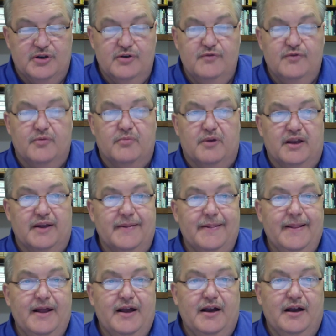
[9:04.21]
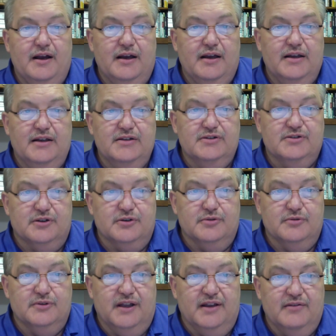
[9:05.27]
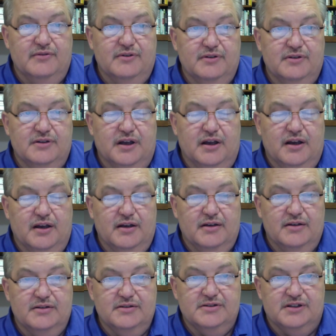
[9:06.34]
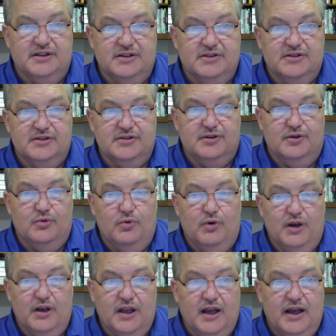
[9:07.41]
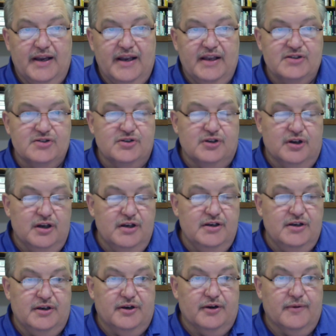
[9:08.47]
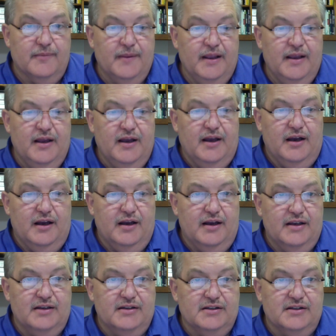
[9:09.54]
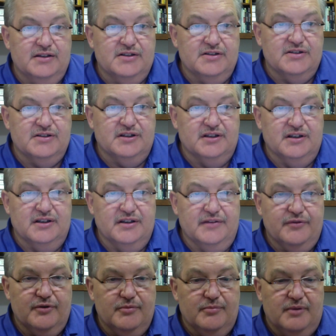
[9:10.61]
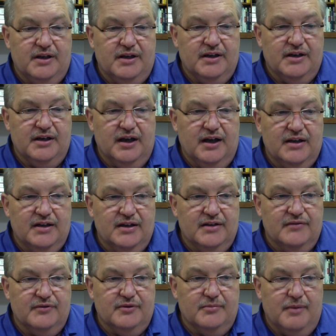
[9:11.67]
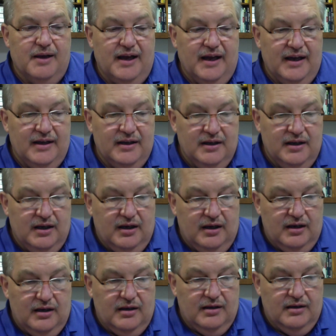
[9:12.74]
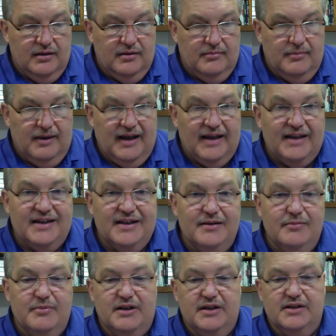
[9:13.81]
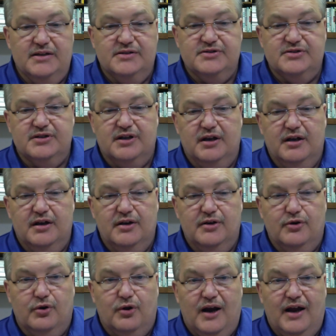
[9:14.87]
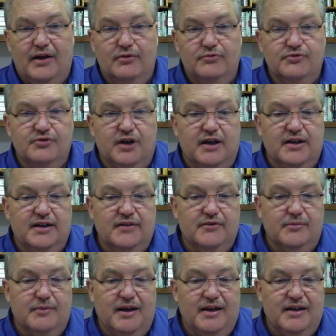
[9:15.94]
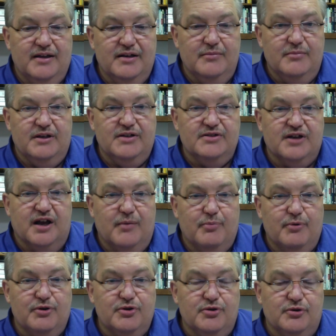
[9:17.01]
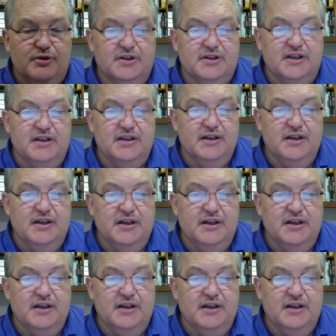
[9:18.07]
over me." And so David says that, you know, what God has done here is delivered me and not given my enemies grounds, not given my enemies opportunity